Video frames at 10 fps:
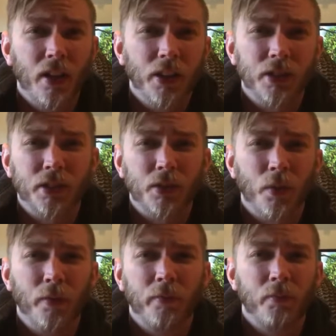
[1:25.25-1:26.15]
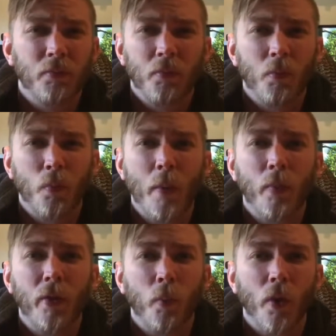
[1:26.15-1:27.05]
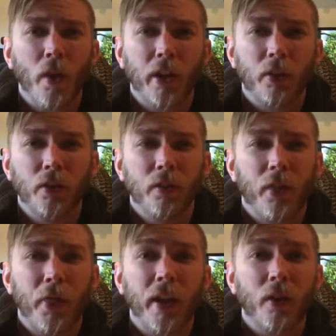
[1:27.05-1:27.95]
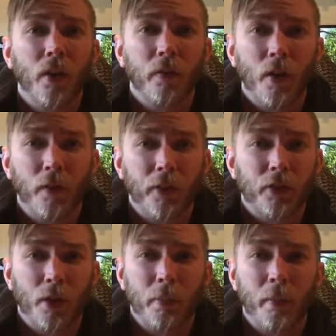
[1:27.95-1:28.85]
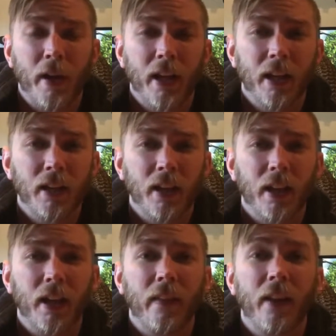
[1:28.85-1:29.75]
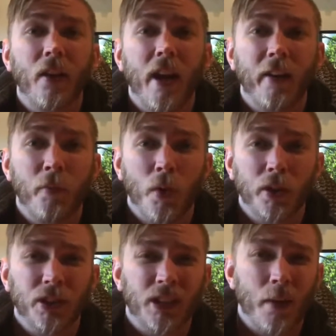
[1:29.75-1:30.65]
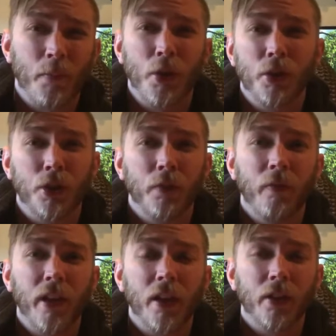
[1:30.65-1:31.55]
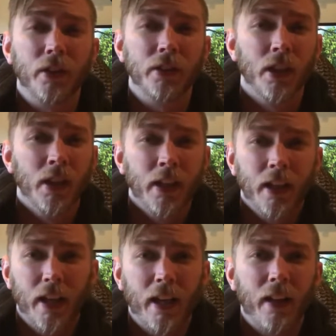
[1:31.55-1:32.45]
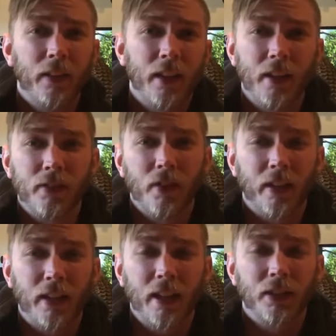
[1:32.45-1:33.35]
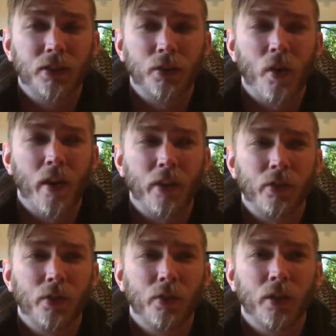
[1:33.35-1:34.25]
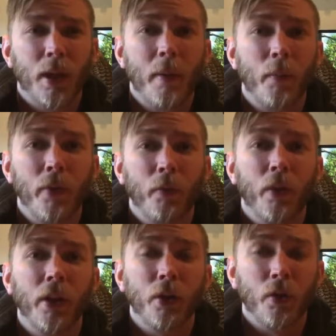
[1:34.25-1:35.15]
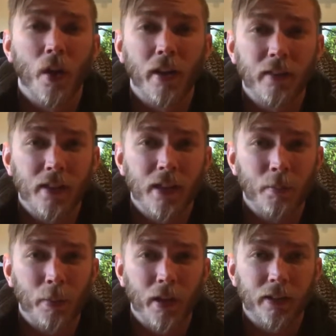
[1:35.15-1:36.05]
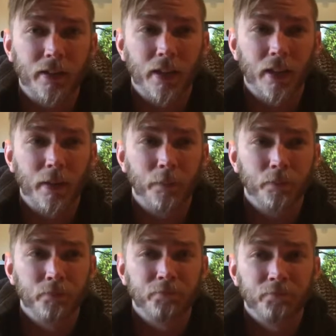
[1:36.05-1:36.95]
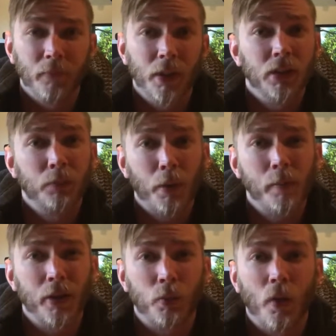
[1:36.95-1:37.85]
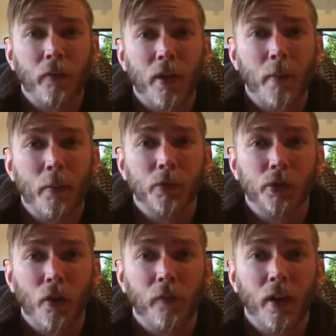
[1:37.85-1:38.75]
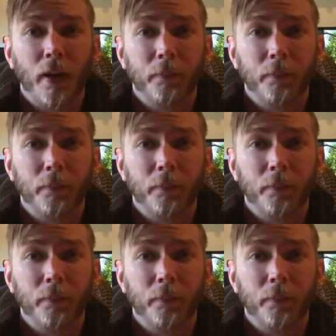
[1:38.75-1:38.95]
I just sort of went with what I could think of off the top of my head, and then I have watched some YouTube videos and things like that trying to come up with a really good idea, but this is pretty much what I've come up with so far.